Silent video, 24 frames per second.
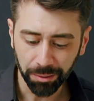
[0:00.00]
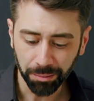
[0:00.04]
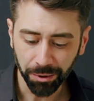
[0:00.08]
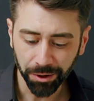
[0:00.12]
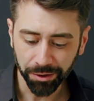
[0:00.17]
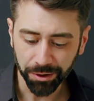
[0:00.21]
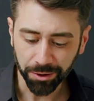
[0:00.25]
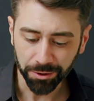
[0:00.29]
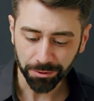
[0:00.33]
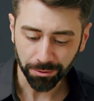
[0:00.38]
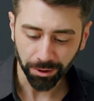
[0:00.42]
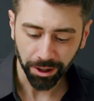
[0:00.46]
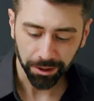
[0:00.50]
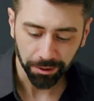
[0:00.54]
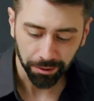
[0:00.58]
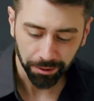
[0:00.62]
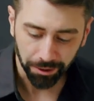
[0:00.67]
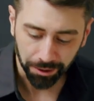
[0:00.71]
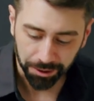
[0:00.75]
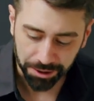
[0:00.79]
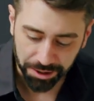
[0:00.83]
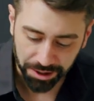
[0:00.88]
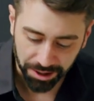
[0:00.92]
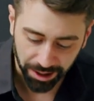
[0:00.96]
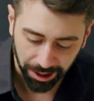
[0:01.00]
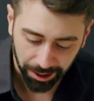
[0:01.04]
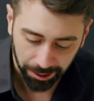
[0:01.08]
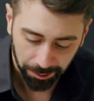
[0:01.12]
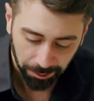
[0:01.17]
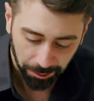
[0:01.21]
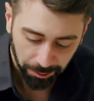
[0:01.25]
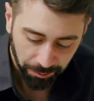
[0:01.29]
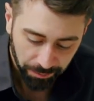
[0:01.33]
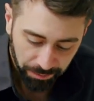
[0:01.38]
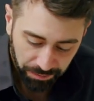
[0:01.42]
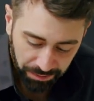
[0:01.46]
put this right on our
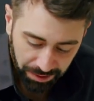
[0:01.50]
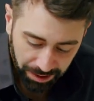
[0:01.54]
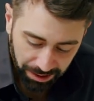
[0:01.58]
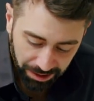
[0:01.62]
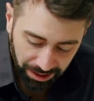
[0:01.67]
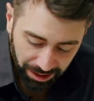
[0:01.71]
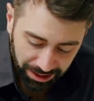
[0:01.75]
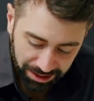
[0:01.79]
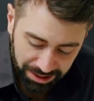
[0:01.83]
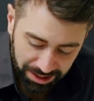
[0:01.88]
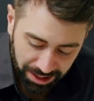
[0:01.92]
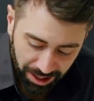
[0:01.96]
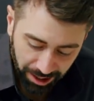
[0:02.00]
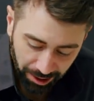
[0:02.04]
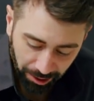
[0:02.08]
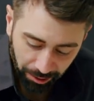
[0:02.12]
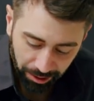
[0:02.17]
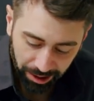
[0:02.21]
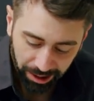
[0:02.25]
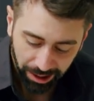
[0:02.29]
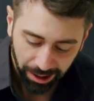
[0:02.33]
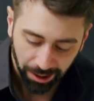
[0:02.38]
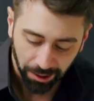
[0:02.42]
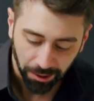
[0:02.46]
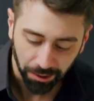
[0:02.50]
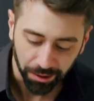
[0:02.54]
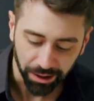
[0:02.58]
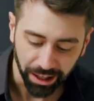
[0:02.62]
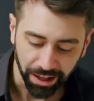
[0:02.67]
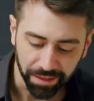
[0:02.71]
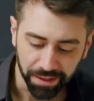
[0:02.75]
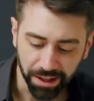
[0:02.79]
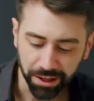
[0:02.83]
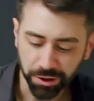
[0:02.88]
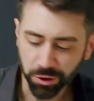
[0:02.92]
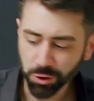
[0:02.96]
scale and tear it out,
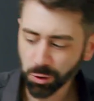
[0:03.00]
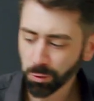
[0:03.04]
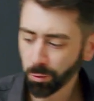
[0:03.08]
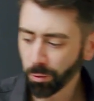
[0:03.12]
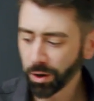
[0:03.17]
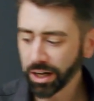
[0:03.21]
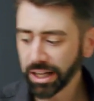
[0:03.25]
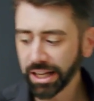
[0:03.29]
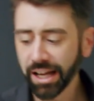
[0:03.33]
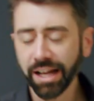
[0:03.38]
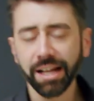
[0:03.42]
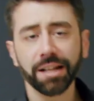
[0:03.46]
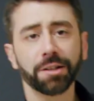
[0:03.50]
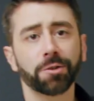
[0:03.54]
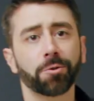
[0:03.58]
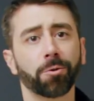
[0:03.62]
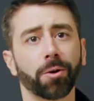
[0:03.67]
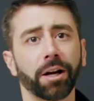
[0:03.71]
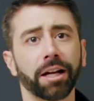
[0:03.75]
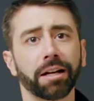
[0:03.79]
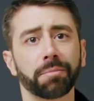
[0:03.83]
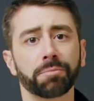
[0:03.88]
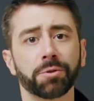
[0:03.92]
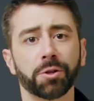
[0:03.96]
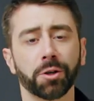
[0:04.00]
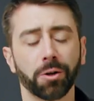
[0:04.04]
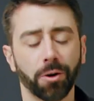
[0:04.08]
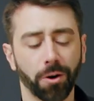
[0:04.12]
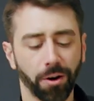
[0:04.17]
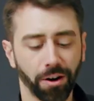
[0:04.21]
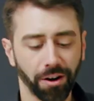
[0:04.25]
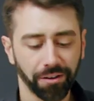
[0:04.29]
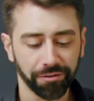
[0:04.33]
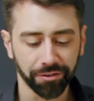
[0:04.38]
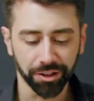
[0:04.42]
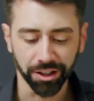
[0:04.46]
and then 28 grams of
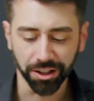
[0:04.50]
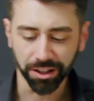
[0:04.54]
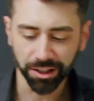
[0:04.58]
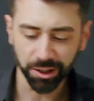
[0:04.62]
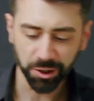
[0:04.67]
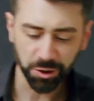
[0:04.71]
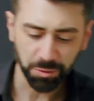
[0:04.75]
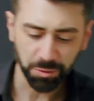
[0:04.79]
coffee is